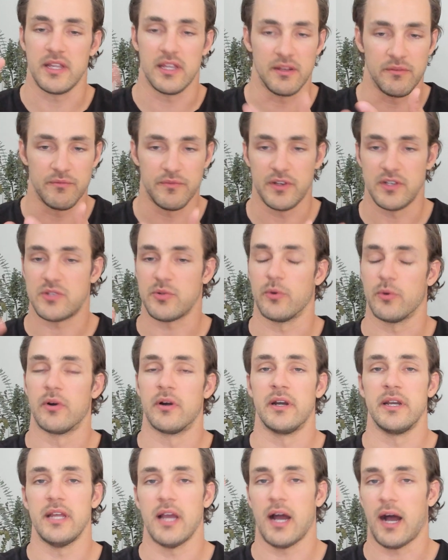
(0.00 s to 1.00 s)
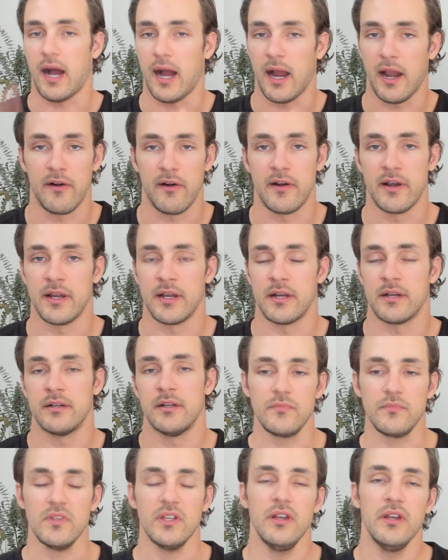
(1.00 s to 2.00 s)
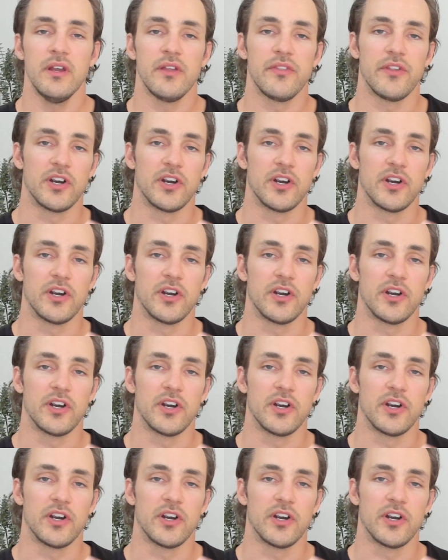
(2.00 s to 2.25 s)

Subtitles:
inventory, hiring. They're